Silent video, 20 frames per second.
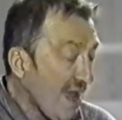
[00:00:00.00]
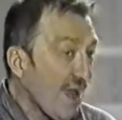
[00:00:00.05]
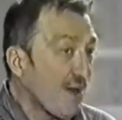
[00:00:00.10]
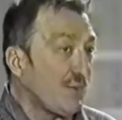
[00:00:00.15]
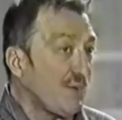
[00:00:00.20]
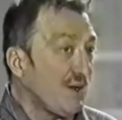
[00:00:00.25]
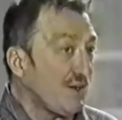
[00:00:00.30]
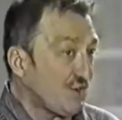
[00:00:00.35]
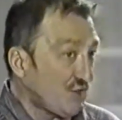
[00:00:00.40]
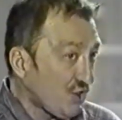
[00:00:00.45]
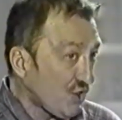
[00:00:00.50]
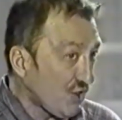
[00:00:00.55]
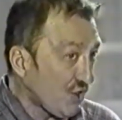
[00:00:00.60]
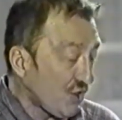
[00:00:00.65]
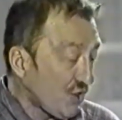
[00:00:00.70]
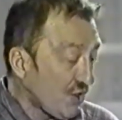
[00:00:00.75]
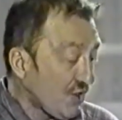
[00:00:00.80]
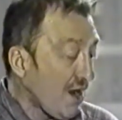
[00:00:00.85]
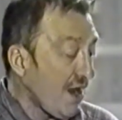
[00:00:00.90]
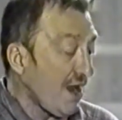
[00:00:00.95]
I reassure
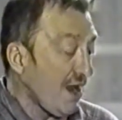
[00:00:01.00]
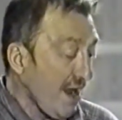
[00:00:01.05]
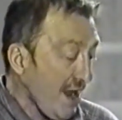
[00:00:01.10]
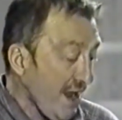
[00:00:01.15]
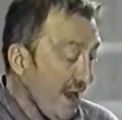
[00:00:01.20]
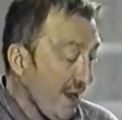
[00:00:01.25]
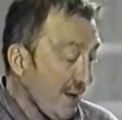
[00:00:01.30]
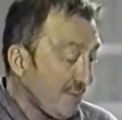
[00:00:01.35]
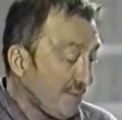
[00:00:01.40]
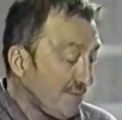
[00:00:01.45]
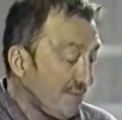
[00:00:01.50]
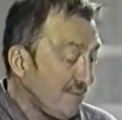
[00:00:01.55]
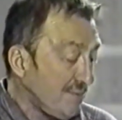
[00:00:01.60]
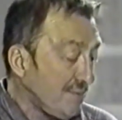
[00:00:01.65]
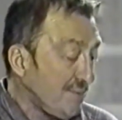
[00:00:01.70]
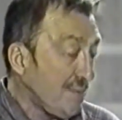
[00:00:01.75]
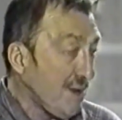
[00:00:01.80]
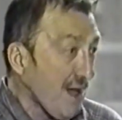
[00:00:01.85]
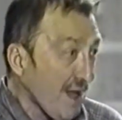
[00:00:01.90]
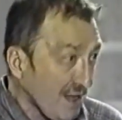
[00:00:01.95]
her I am,
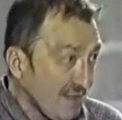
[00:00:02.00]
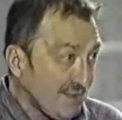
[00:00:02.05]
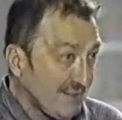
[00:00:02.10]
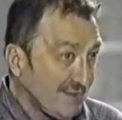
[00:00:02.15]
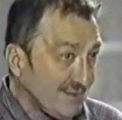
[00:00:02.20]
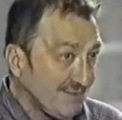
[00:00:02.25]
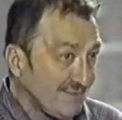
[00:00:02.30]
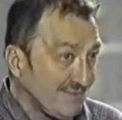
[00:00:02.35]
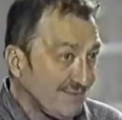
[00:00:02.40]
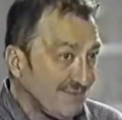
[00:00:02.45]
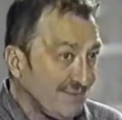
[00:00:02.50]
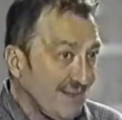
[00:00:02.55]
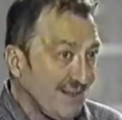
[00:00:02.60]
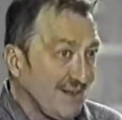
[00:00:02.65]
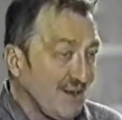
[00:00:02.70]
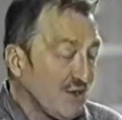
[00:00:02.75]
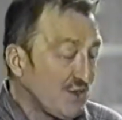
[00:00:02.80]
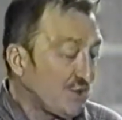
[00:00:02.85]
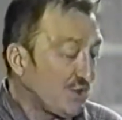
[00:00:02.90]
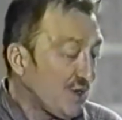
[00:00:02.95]
but,
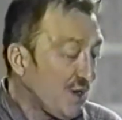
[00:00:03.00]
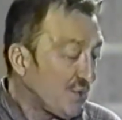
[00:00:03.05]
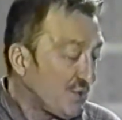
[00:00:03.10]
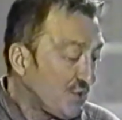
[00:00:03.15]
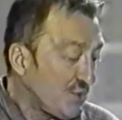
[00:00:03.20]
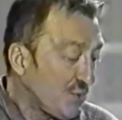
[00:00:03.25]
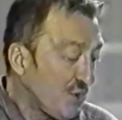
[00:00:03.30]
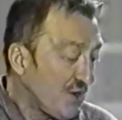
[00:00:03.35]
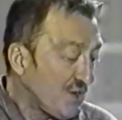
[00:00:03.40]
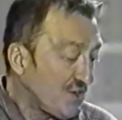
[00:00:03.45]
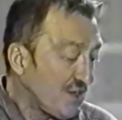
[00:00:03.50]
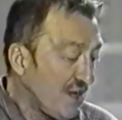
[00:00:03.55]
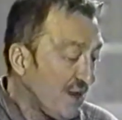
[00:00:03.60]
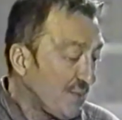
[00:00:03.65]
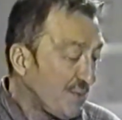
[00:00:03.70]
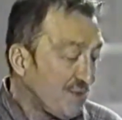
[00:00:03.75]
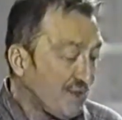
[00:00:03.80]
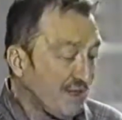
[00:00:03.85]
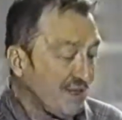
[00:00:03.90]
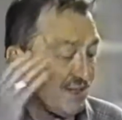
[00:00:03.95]
and here comes the breach in
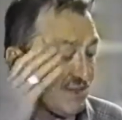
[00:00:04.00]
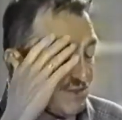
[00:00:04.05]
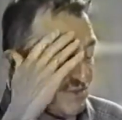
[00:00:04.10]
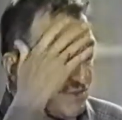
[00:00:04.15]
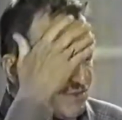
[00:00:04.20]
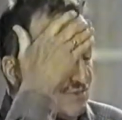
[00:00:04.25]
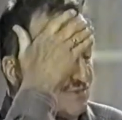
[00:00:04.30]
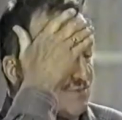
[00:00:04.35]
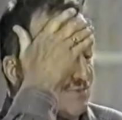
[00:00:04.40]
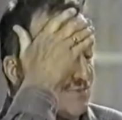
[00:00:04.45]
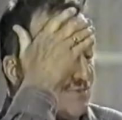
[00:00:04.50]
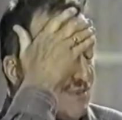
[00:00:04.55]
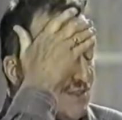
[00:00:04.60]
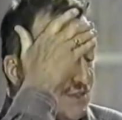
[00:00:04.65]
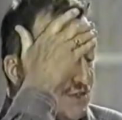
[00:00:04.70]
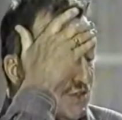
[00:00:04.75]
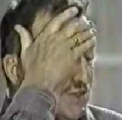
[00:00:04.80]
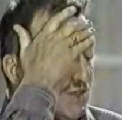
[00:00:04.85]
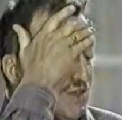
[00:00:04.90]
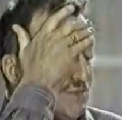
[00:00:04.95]
empathy.
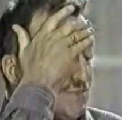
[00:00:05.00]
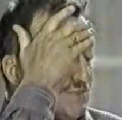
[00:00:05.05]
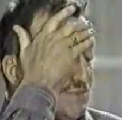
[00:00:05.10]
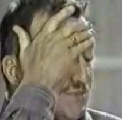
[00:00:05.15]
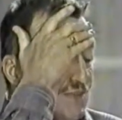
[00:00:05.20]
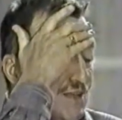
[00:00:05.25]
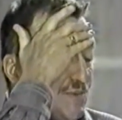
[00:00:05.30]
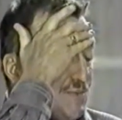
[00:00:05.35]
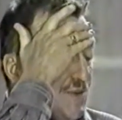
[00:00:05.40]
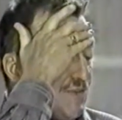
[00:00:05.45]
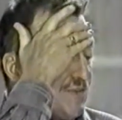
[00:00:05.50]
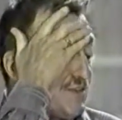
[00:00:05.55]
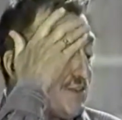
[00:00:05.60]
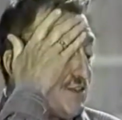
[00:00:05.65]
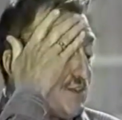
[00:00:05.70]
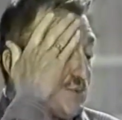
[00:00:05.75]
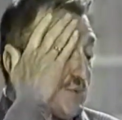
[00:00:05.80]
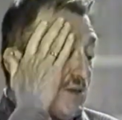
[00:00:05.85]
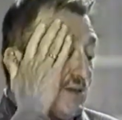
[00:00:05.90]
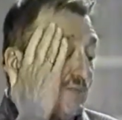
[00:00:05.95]
You're going to love me for
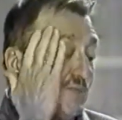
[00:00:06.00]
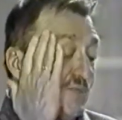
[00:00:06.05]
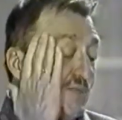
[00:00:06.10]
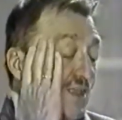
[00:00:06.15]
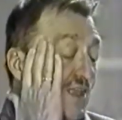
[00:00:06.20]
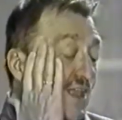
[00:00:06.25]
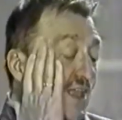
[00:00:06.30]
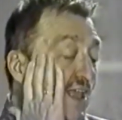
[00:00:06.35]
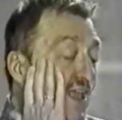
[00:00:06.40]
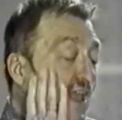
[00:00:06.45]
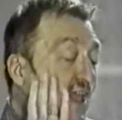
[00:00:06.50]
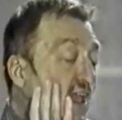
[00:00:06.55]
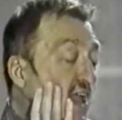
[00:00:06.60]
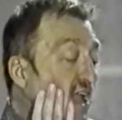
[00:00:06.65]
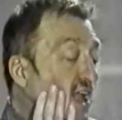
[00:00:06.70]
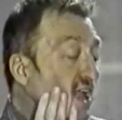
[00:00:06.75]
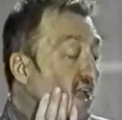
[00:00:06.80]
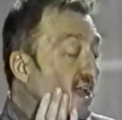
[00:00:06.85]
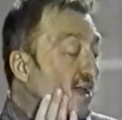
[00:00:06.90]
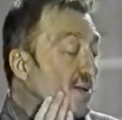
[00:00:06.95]
this one.
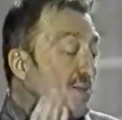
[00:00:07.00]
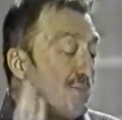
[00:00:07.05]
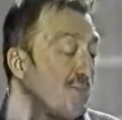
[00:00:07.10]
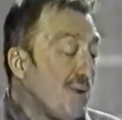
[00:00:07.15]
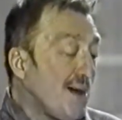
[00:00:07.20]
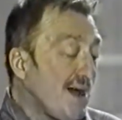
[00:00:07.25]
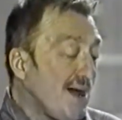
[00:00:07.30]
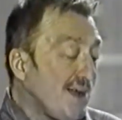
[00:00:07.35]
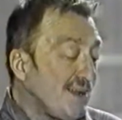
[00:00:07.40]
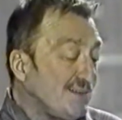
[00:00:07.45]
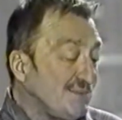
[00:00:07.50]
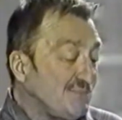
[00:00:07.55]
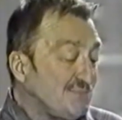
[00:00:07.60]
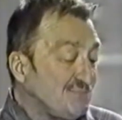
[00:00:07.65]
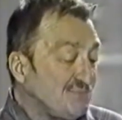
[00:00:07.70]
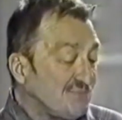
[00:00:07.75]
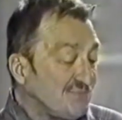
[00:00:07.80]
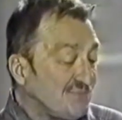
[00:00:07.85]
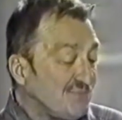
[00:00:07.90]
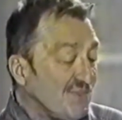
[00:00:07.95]
But
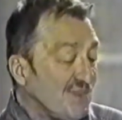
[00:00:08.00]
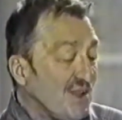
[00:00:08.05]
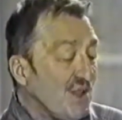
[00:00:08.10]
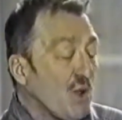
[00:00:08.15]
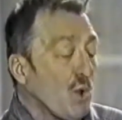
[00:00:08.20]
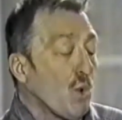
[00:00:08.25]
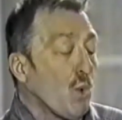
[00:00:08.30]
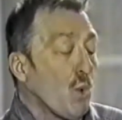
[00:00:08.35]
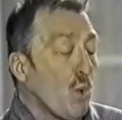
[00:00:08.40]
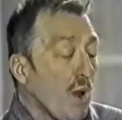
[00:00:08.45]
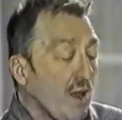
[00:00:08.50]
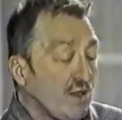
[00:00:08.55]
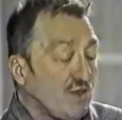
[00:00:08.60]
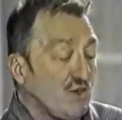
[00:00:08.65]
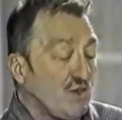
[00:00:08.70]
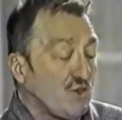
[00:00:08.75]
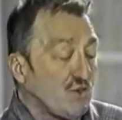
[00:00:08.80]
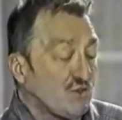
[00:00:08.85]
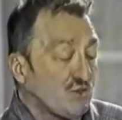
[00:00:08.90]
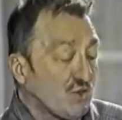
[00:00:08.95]
when
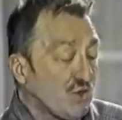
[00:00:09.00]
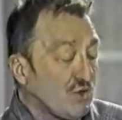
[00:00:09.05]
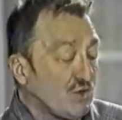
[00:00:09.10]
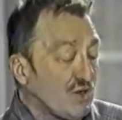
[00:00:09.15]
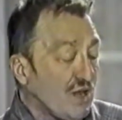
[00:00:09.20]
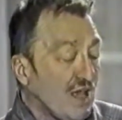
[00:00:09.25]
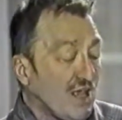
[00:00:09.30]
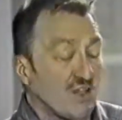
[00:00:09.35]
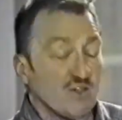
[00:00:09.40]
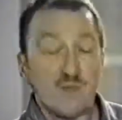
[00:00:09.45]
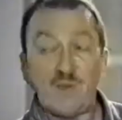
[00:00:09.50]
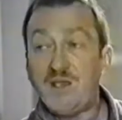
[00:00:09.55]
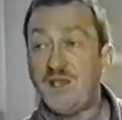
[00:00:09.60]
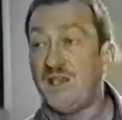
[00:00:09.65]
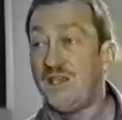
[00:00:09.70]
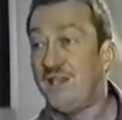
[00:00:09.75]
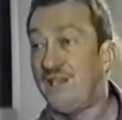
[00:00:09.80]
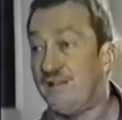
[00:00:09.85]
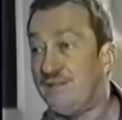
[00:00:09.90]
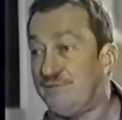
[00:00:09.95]
you scrutinize
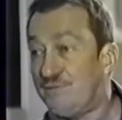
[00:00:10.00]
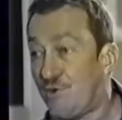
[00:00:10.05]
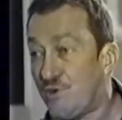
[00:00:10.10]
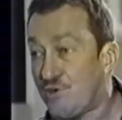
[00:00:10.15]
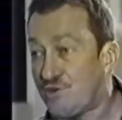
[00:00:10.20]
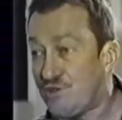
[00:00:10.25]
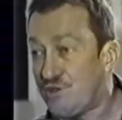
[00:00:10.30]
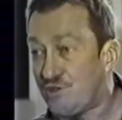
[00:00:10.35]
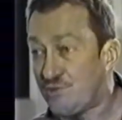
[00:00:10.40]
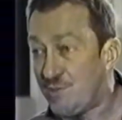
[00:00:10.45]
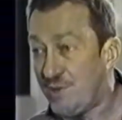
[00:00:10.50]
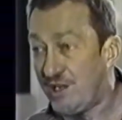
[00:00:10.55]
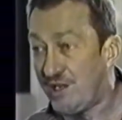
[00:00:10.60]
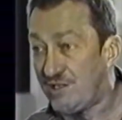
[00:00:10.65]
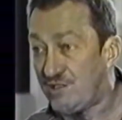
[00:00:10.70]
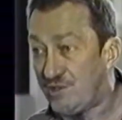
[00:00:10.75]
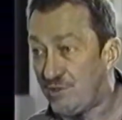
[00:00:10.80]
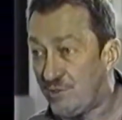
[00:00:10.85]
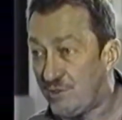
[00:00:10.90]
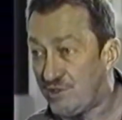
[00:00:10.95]
me, it forces
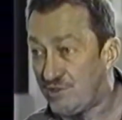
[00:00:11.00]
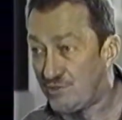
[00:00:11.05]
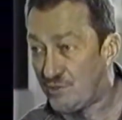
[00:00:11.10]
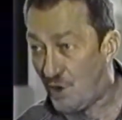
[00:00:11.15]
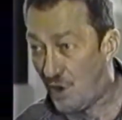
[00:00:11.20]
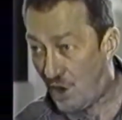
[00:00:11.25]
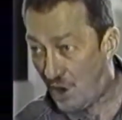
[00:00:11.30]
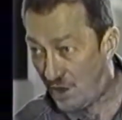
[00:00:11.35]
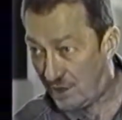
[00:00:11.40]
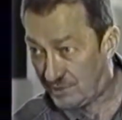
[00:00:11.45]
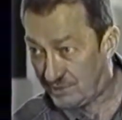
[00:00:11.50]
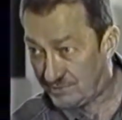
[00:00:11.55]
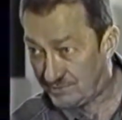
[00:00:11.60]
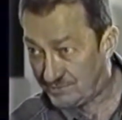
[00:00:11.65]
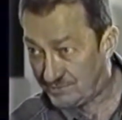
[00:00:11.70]
me to withdraw.